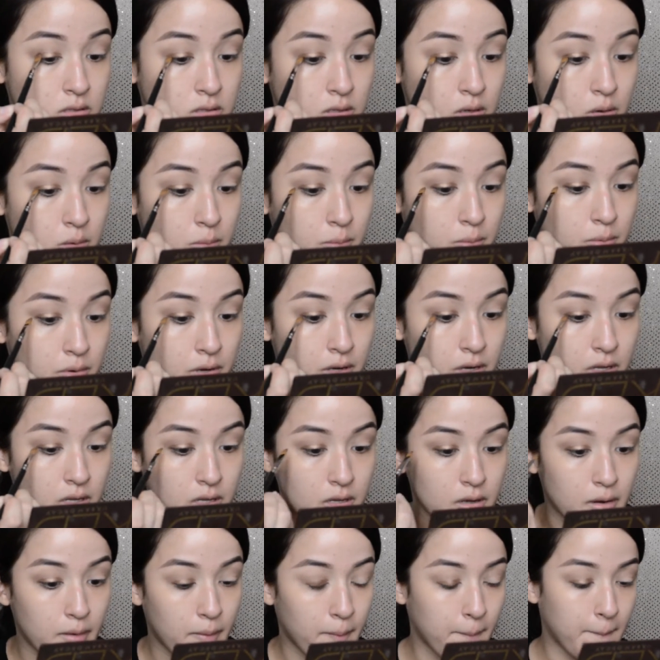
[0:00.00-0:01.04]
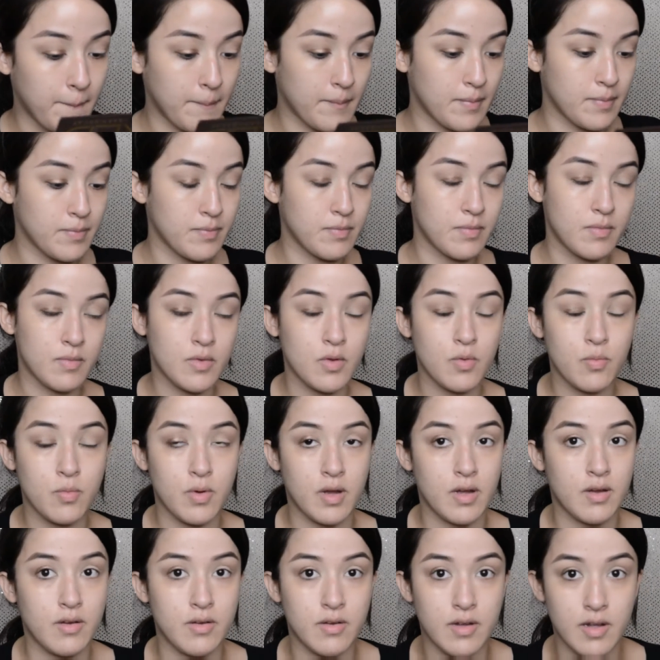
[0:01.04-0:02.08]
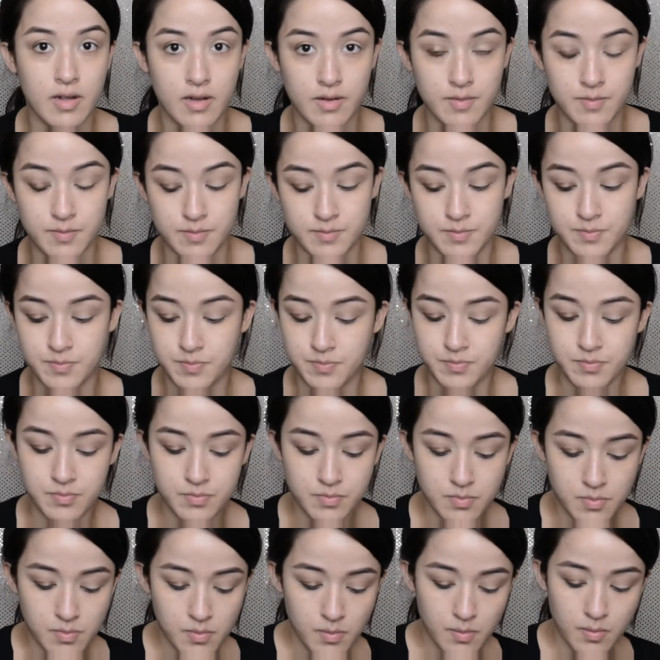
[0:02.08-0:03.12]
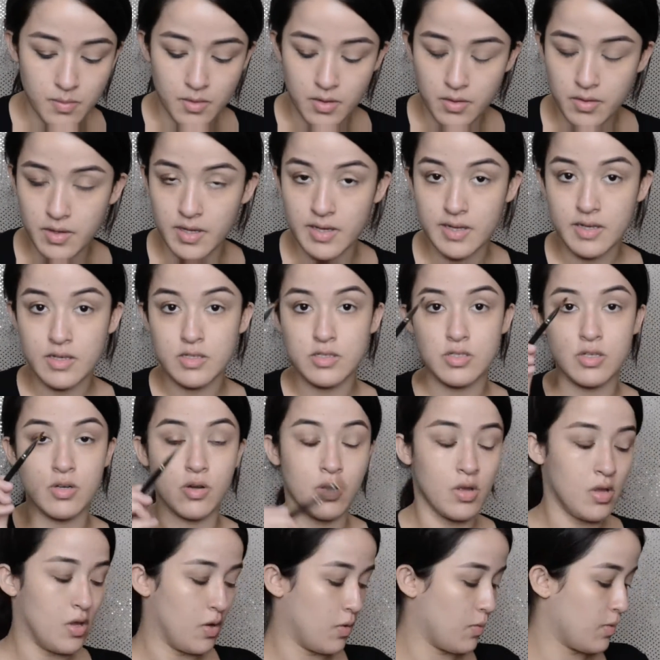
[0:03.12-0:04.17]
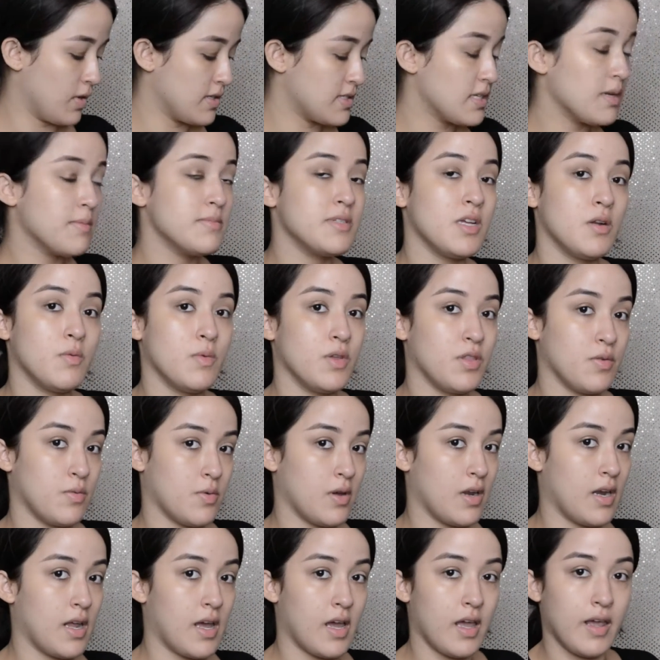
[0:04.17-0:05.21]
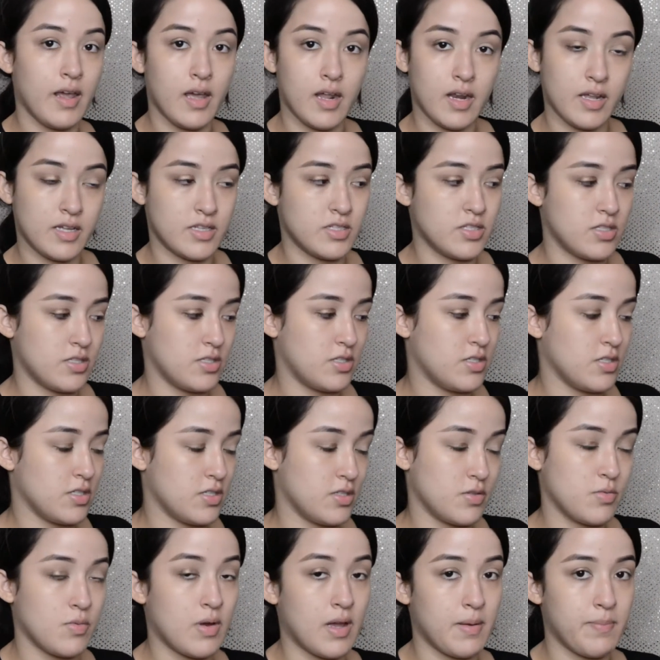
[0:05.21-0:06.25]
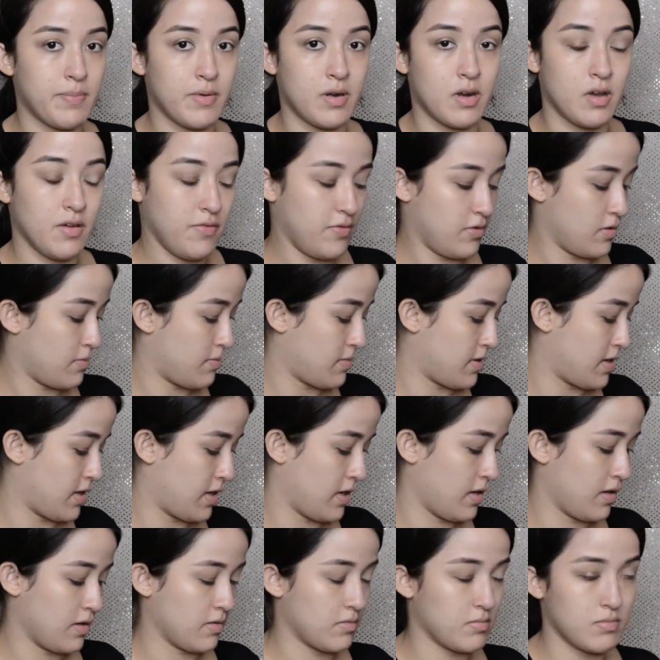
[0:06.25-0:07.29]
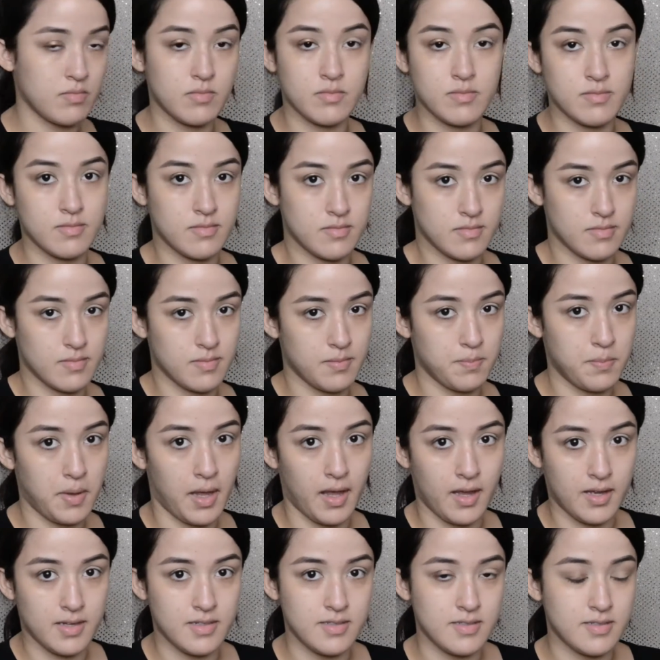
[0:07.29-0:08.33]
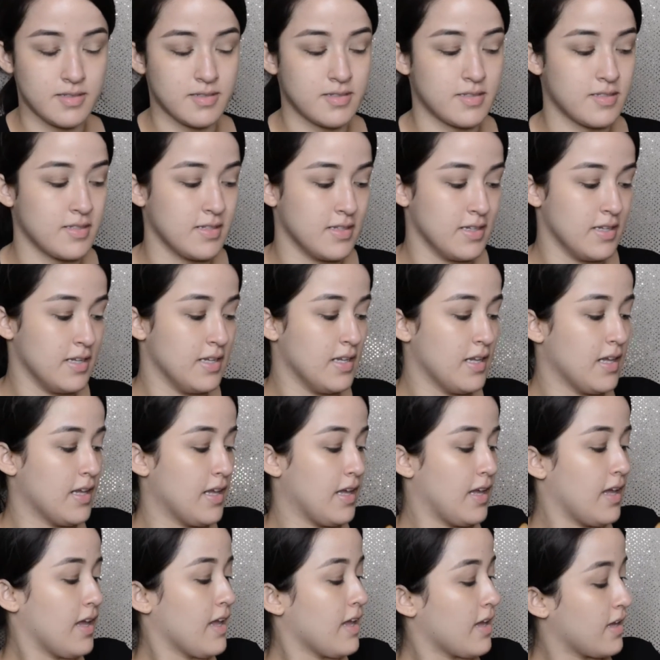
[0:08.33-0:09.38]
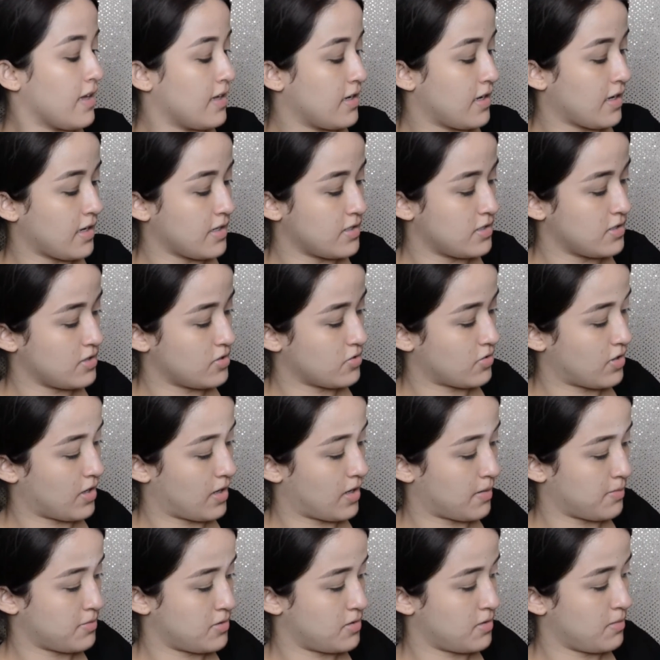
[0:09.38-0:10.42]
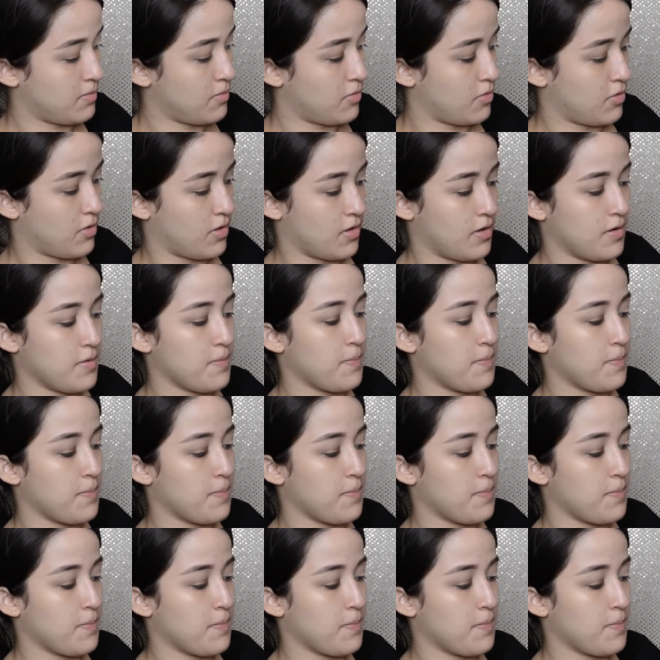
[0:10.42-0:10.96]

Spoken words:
So pretty. Wow. Okay, so once I'm done with one eye, I like to just wipe it off on my pants. And I just grab some more